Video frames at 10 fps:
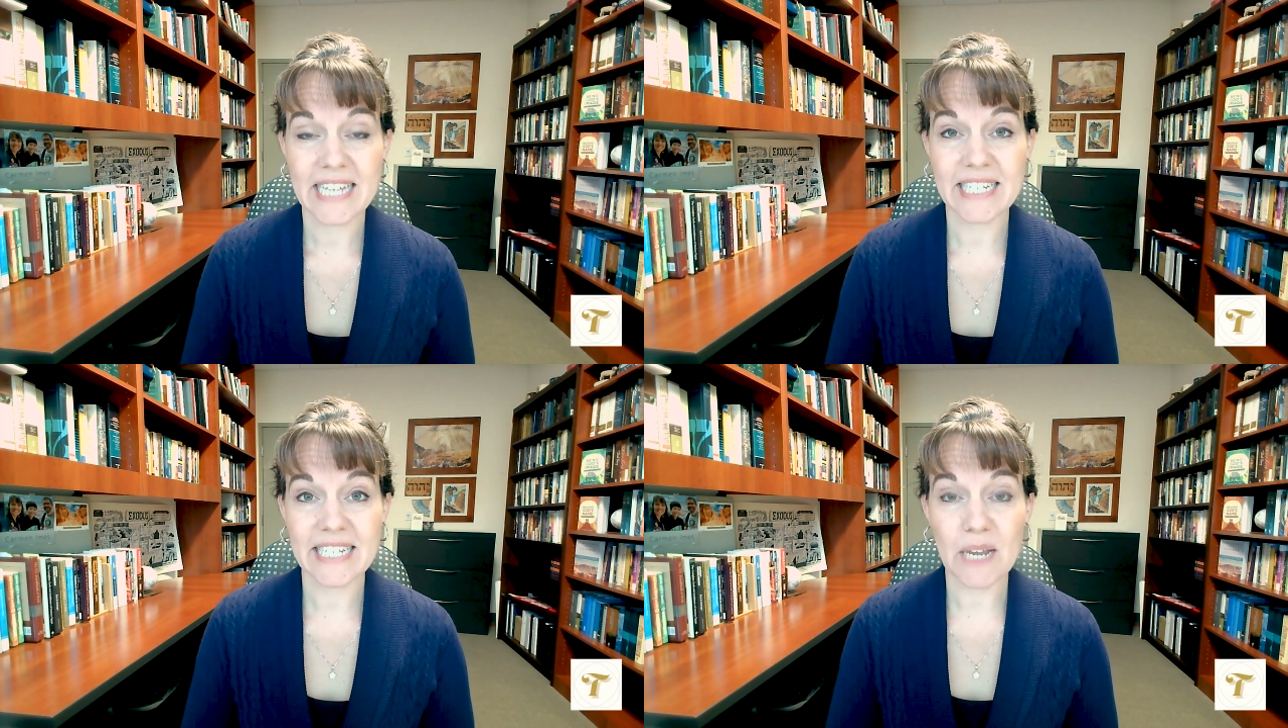
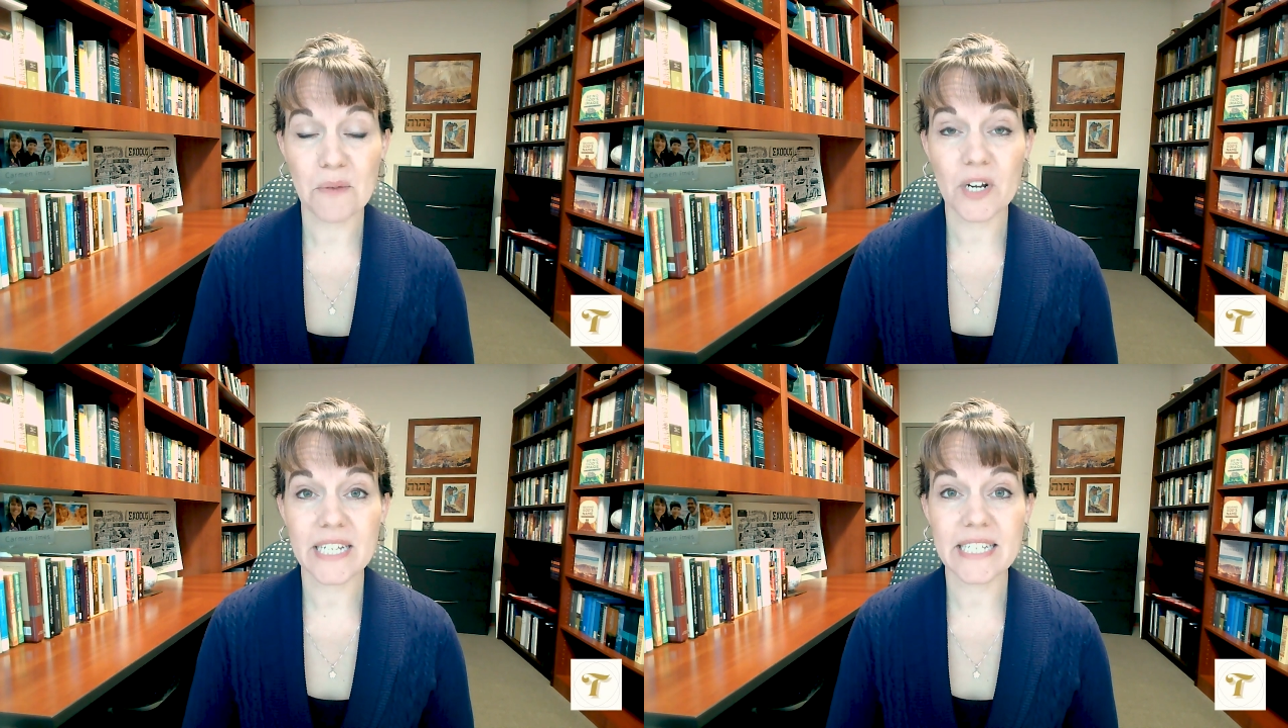Today
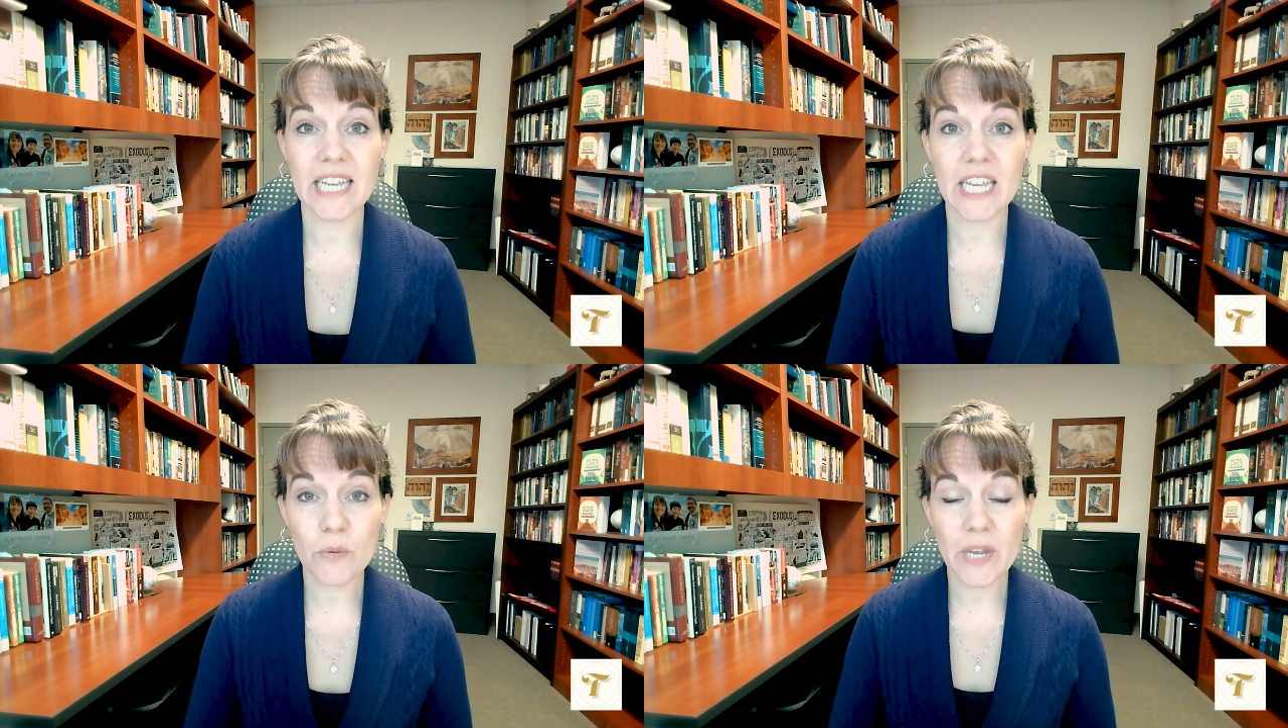we're
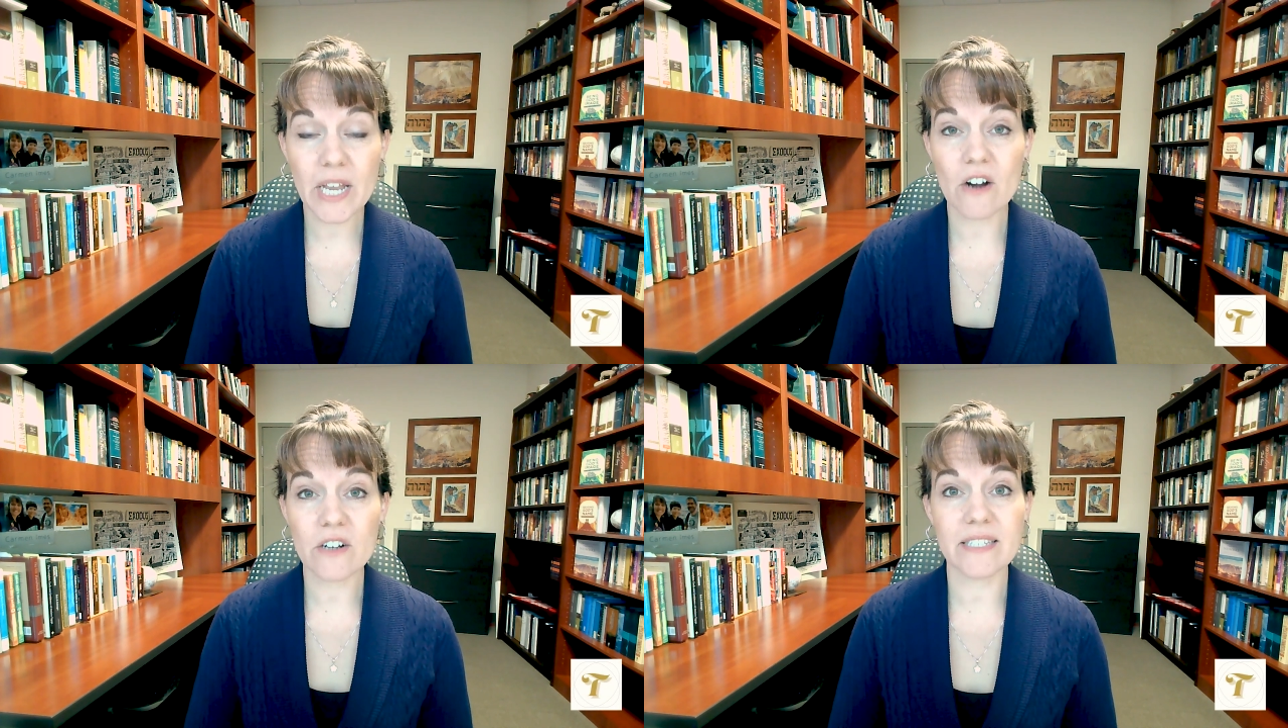
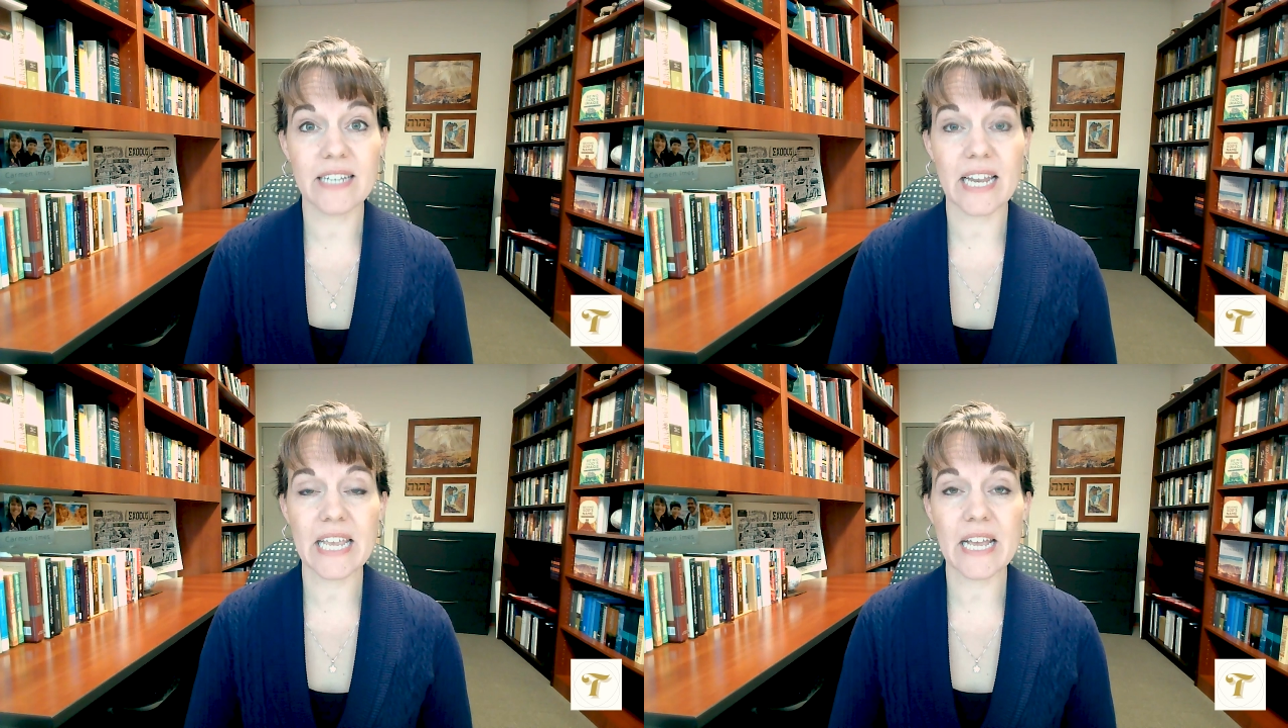continuing our
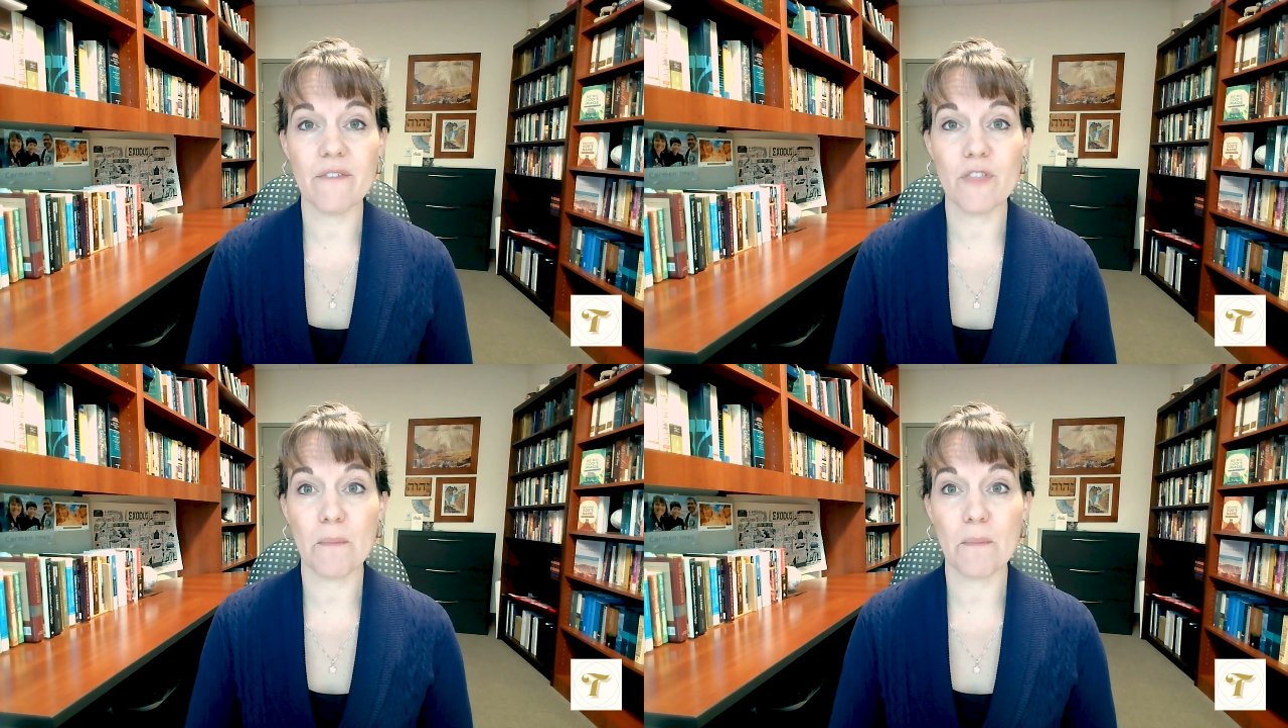study of